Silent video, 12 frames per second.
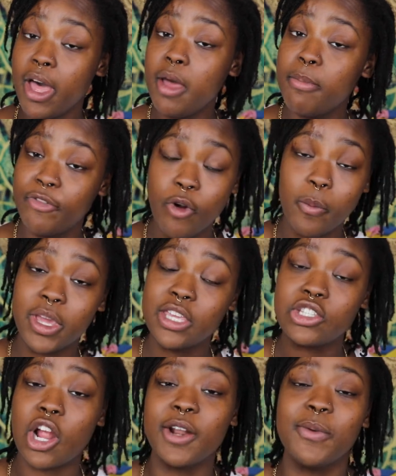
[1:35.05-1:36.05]
But before we
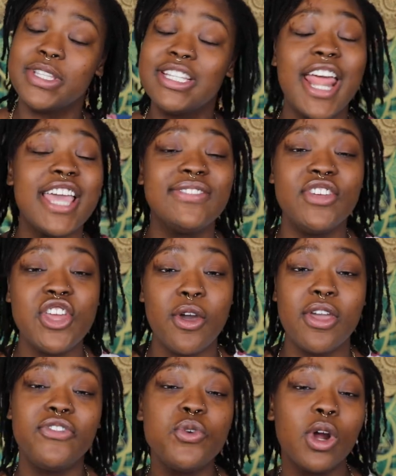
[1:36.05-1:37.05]
get started with today's
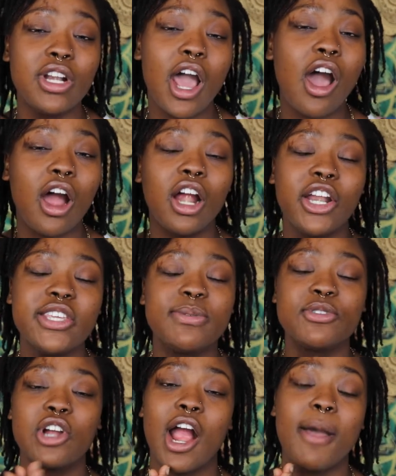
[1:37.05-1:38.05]
video, if you are not already
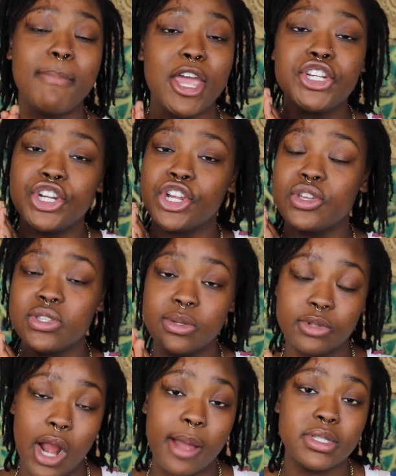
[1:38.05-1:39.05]
subscribed, make sure you
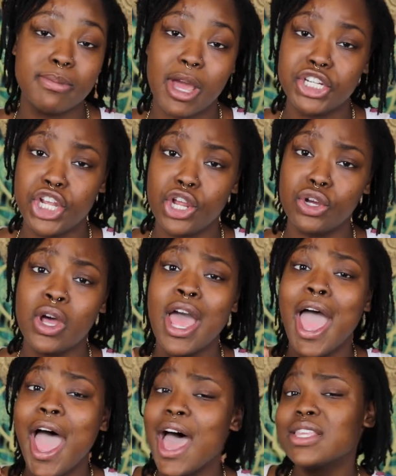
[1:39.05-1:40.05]
subscribe to my channel,
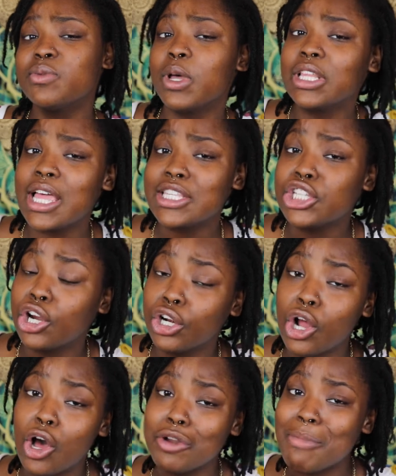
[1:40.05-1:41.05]
as well as
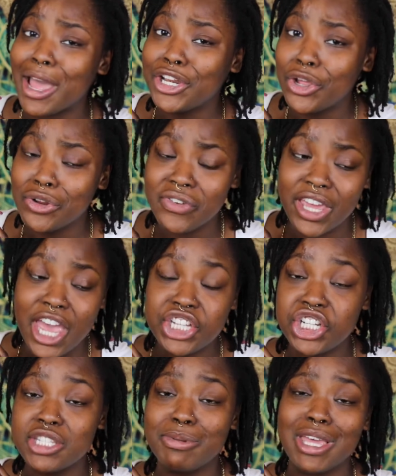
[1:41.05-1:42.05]
turn on my
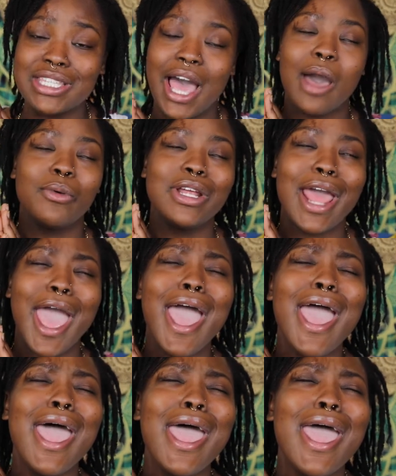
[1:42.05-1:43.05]
notifications, because I would
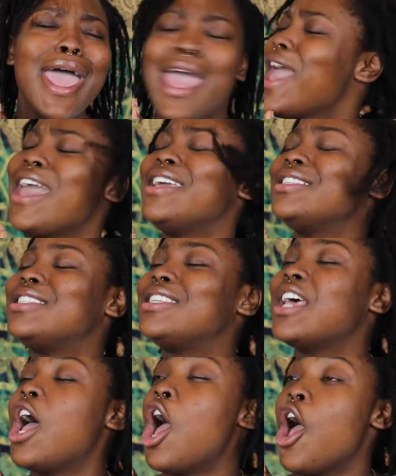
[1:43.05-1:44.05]
hate
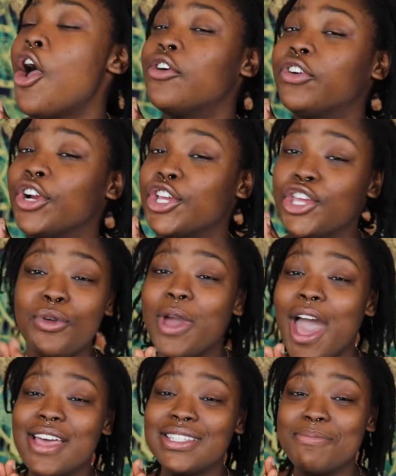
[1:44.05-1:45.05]
for you
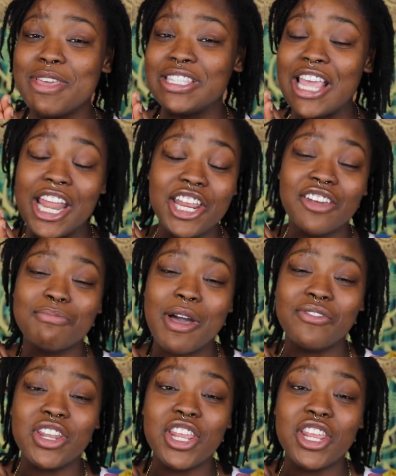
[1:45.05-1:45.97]
guys to miss any of my